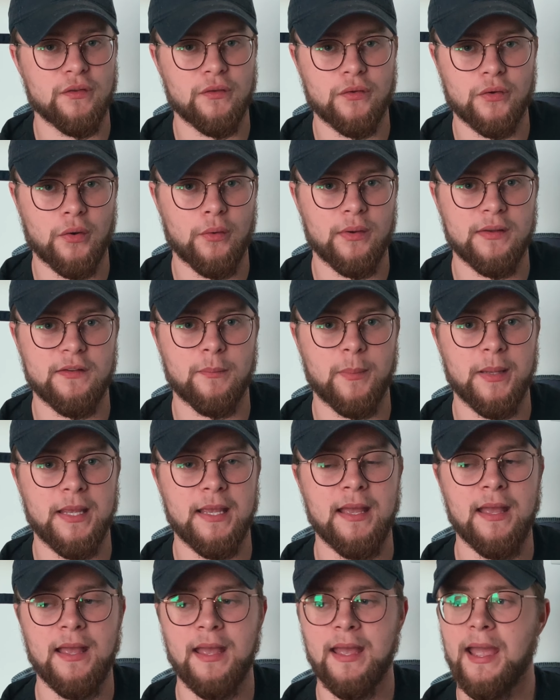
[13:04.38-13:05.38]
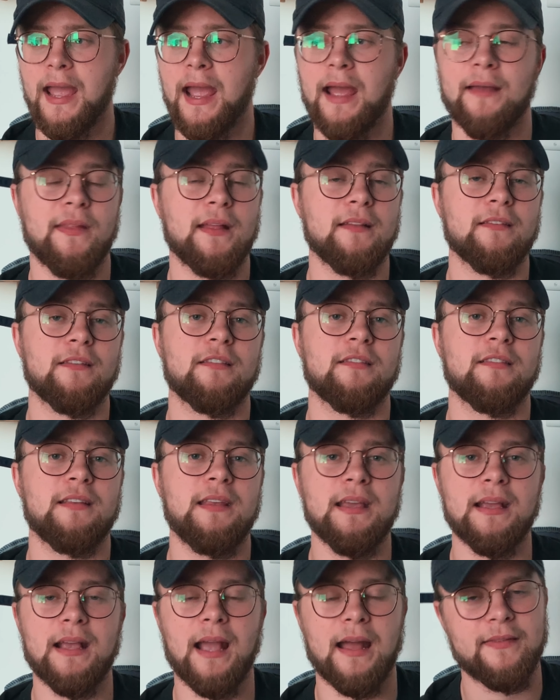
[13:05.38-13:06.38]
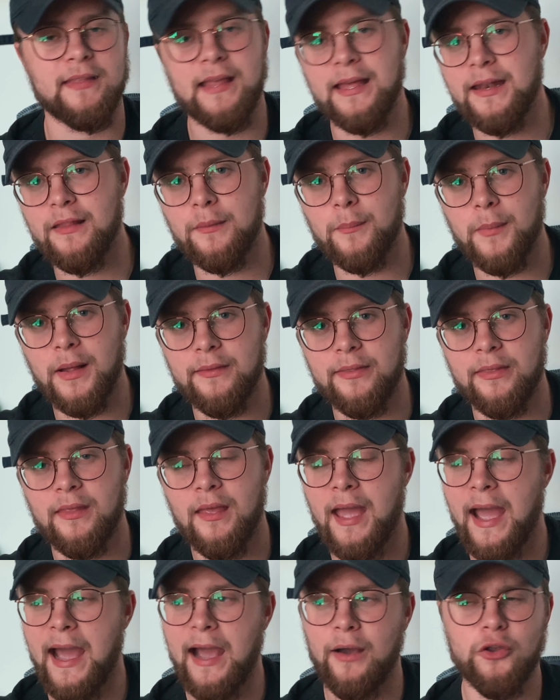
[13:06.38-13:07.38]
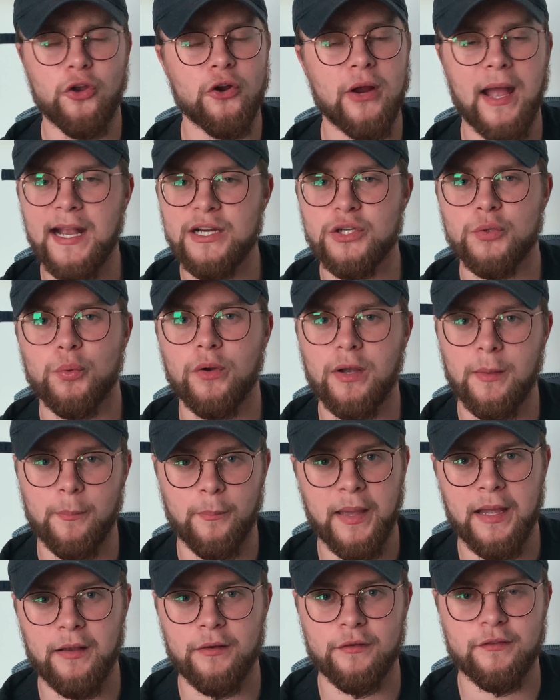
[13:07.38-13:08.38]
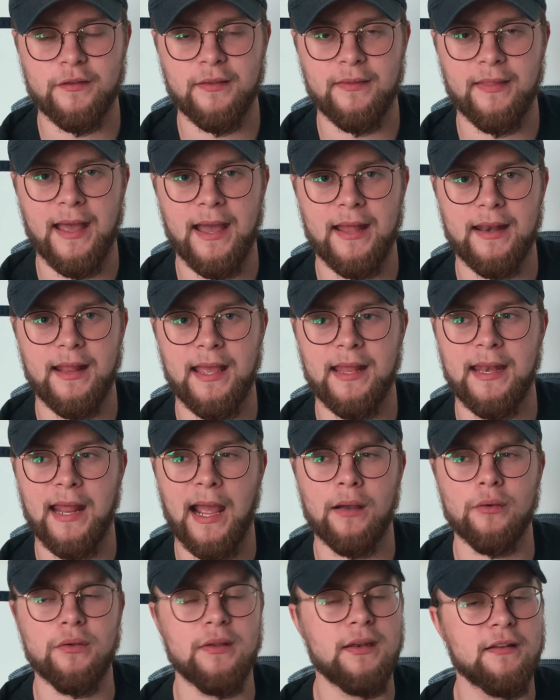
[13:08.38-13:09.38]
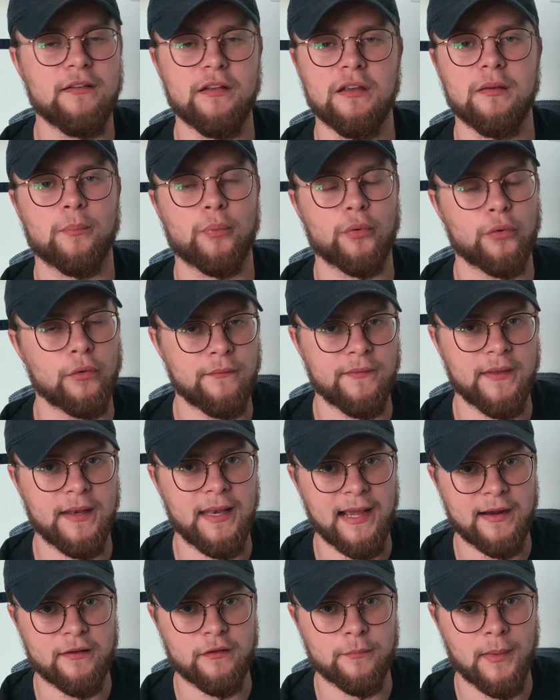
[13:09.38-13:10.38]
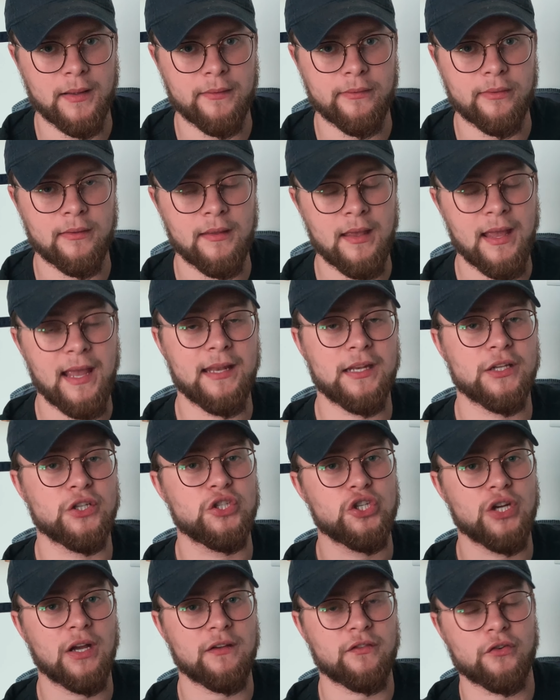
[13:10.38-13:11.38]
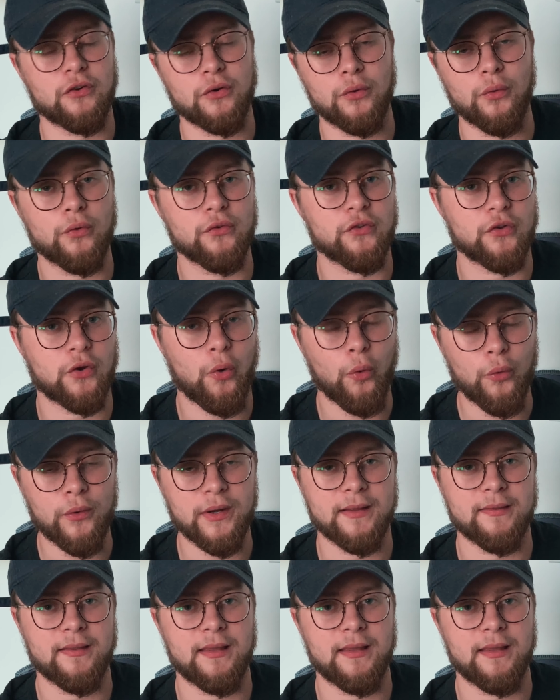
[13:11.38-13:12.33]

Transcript: are going to be, and then seeing at the end of the month how your actual compares to that and how you need to improve the next month and adjust your goals accordingly.